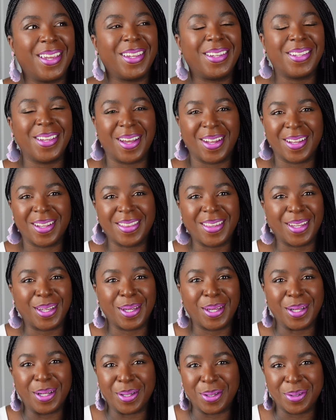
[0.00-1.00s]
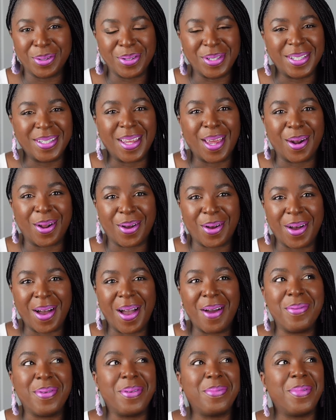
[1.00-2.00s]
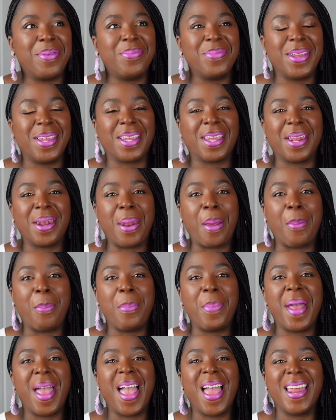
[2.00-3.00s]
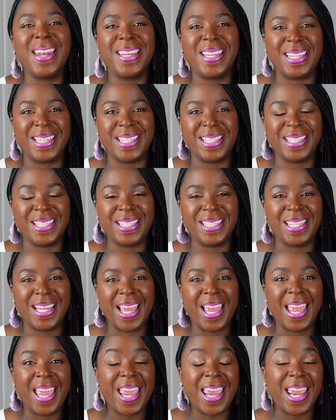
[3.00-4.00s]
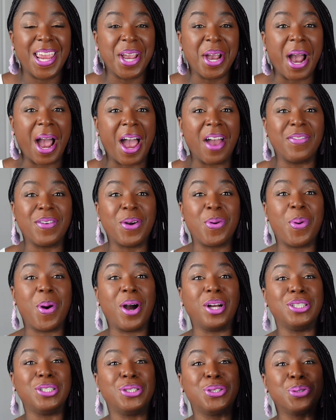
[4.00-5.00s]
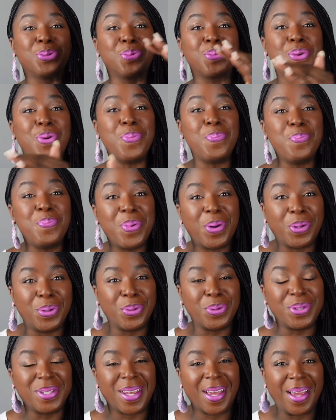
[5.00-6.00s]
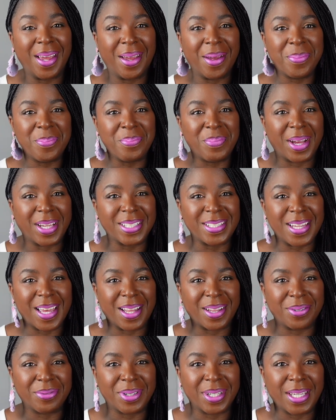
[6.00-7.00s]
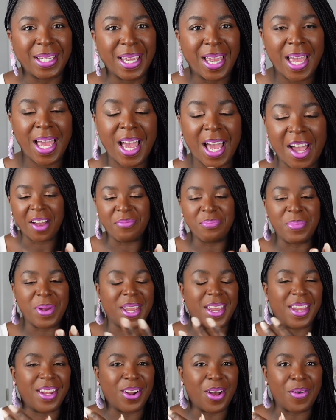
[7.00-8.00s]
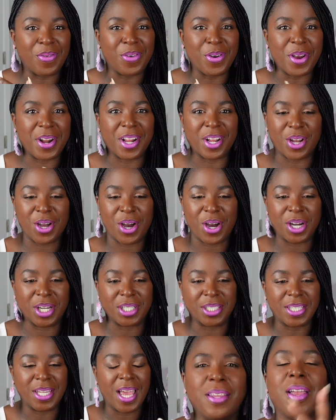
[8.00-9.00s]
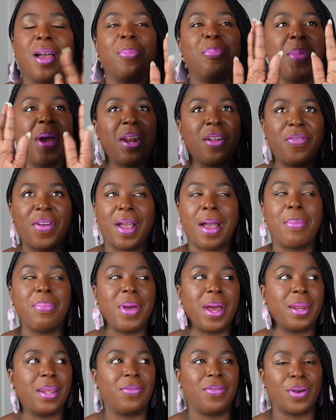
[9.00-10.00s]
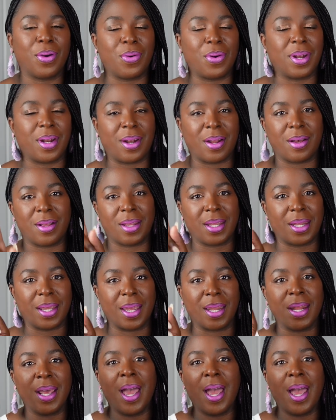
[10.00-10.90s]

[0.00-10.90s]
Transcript: Y'all, that thing ain't increased at all. I would have been making pennies. Here, I've quadrupled my salary. I've paid off credit cards. Matter of fact, I'm not even going into all of that.